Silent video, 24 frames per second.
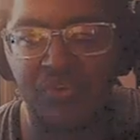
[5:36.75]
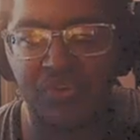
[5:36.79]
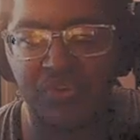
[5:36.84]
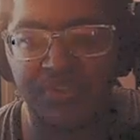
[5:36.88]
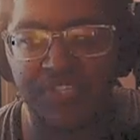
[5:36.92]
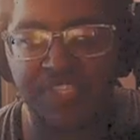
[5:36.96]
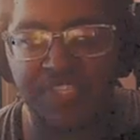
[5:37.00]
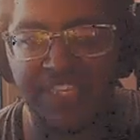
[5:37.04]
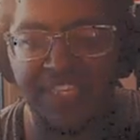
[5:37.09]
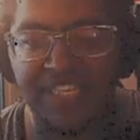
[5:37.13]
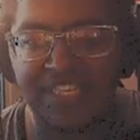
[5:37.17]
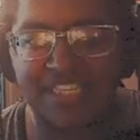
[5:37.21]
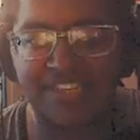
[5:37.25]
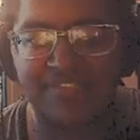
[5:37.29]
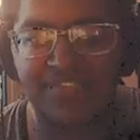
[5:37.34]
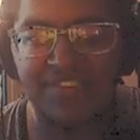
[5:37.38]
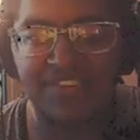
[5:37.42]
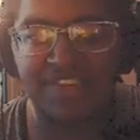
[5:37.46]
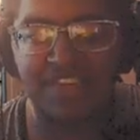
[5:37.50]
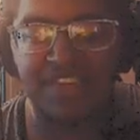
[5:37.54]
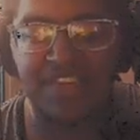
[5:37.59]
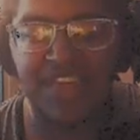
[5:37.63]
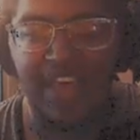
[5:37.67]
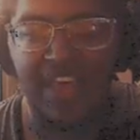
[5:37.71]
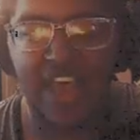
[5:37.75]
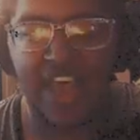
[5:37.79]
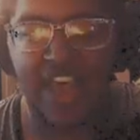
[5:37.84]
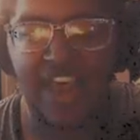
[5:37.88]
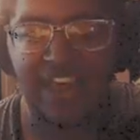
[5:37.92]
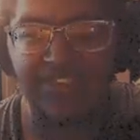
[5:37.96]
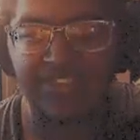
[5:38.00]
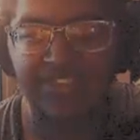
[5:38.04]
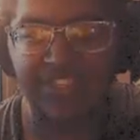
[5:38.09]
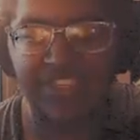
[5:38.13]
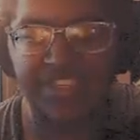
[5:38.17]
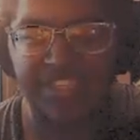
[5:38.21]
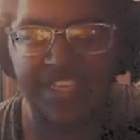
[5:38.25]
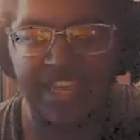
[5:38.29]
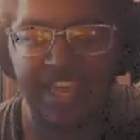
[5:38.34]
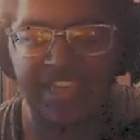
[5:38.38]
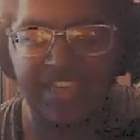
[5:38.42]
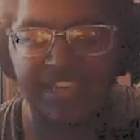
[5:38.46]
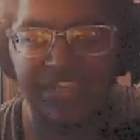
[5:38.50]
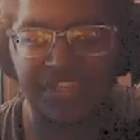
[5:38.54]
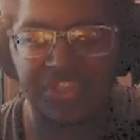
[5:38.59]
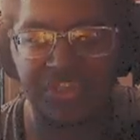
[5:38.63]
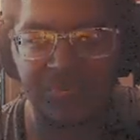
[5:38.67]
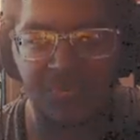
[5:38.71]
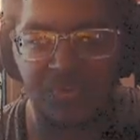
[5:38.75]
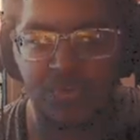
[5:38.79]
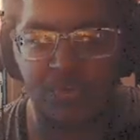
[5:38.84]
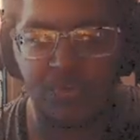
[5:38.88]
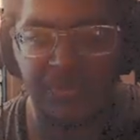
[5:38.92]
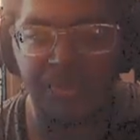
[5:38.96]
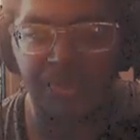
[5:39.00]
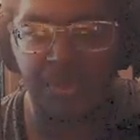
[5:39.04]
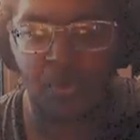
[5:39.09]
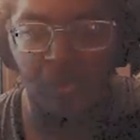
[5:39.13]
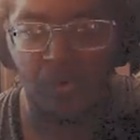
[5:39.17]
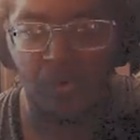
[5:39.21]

Look, see, it's even Alice's angel with the